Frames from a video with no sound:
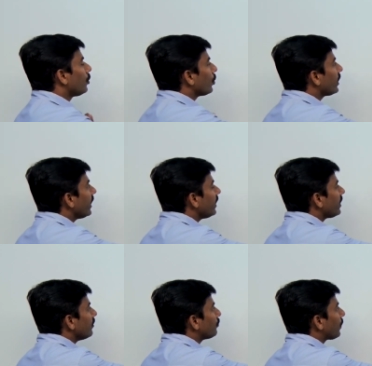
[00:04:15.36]
To
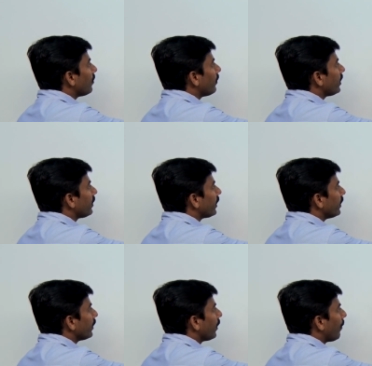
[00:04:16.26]
get
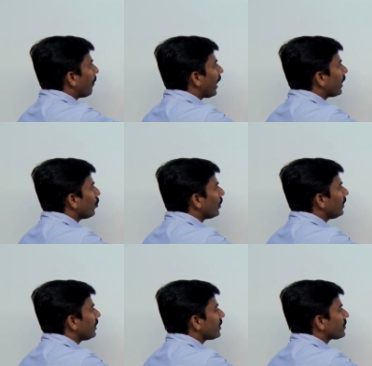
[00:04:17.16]
implemented
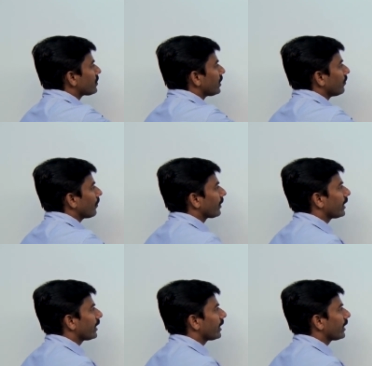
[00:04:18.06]
manual testing,